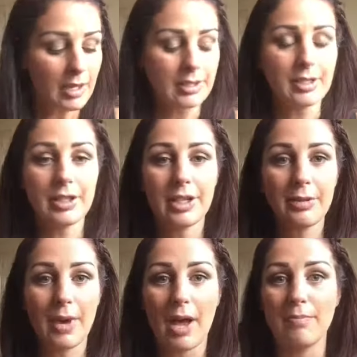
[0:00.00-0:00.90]
I don't
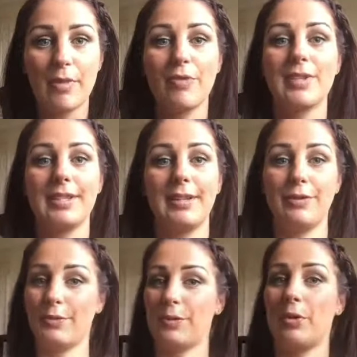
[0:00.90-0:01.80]
know, obviously,
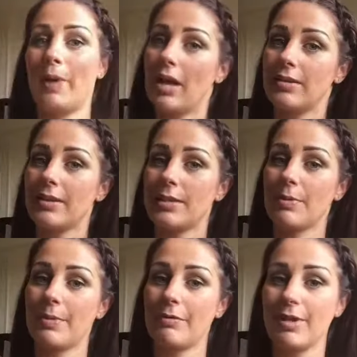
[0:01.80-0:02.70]
if you've thought about it, there's
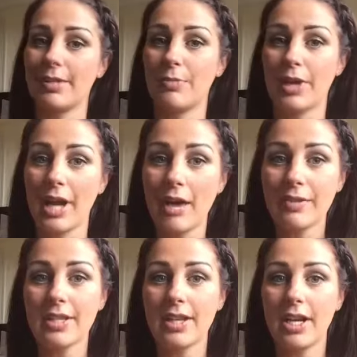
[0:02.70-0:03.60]
probably a reason why you
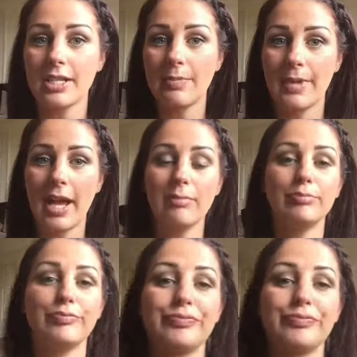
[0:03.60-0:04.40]
haven't signed up yet.